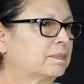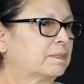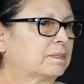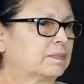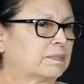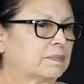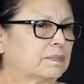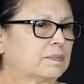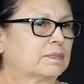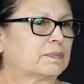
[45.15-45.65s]

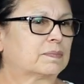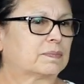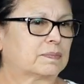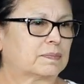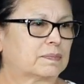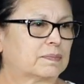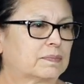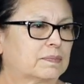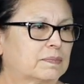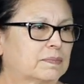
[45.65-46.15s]
also
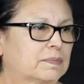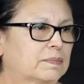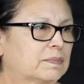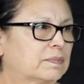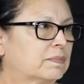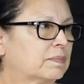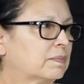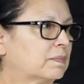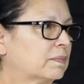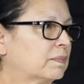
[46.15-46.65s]

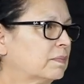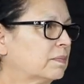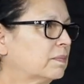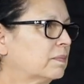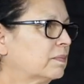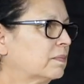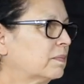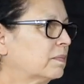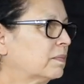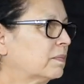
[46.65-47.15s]
um, the
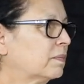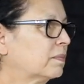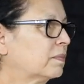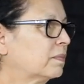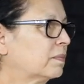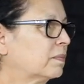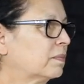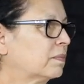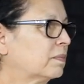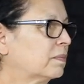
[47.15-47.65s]
demon spoke out
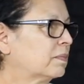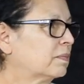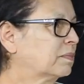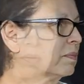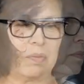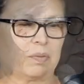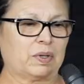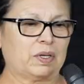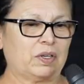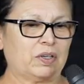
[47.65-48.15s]
and said?
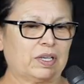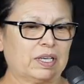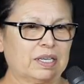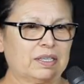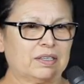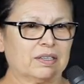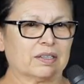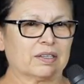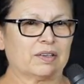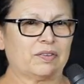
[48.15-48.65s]
When you
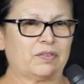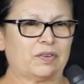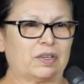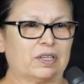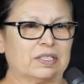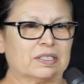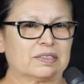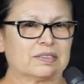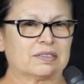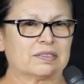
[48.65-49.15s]
get
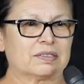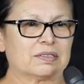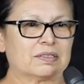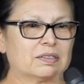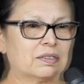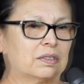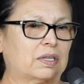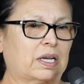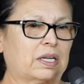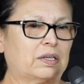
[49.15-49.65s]
deliverance,
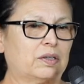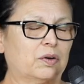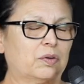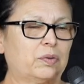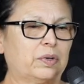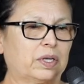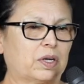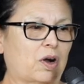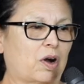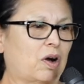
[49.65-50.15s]
I don't
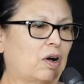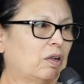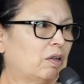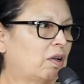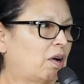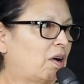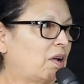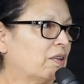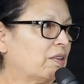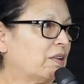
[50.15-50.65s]
recall
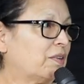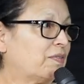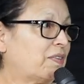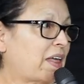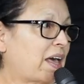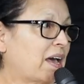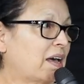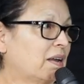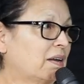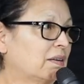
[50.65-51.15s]
all of
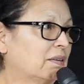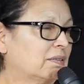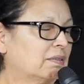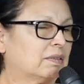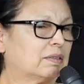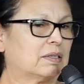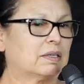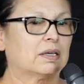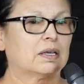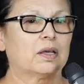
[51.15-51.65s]
that,
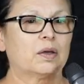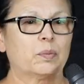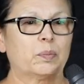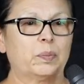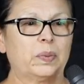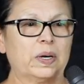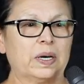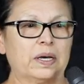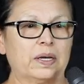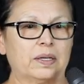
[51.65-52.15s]

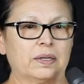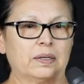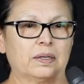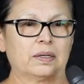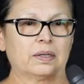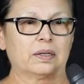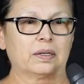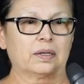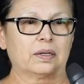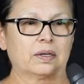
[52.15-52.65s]
but
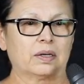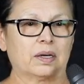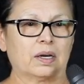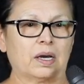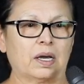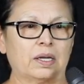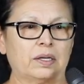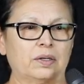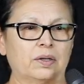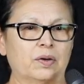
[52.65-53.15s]

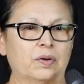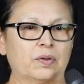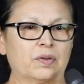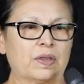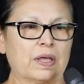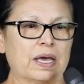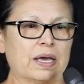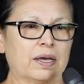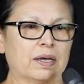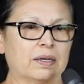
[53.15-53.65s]
I know
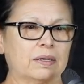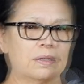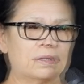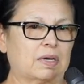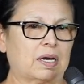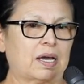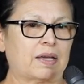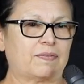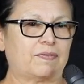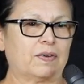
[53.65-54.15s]
that
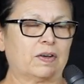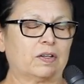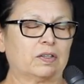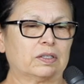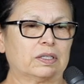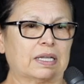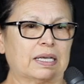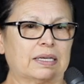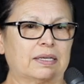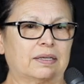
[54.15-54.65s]
I
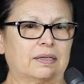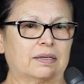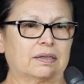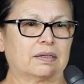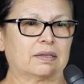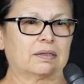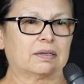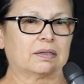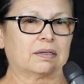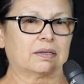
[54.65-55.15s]
felt like
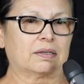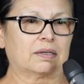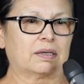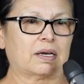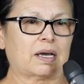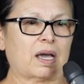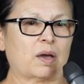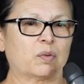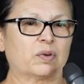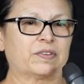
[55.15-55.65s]

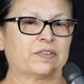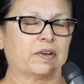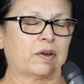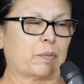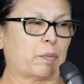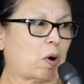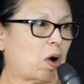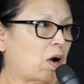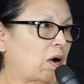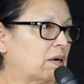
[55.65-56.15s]
I was in
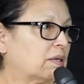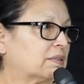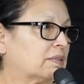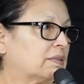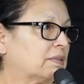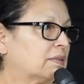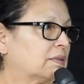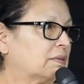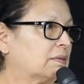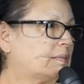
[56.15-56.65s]
a
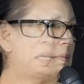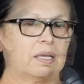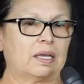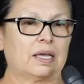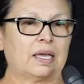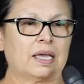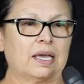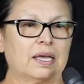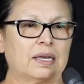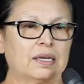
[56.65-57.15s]
box.
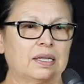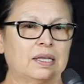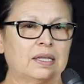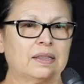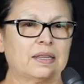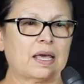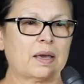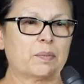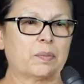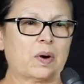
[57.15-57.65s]
And
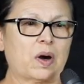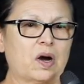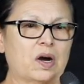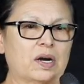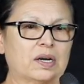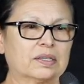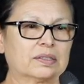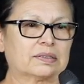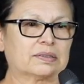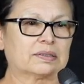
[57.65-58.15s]
in that
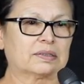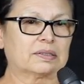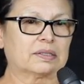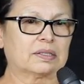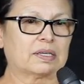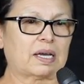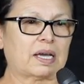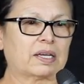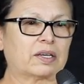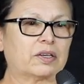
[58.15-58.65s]
box,
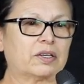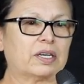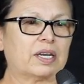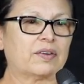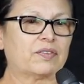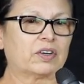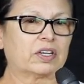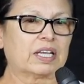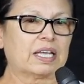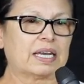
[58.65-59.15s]
I could
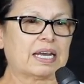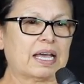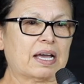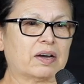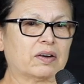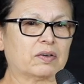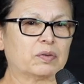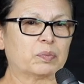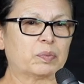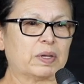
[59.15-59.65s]
never get
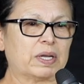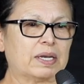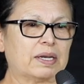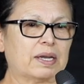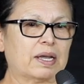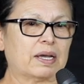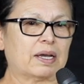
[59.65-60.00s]
out, but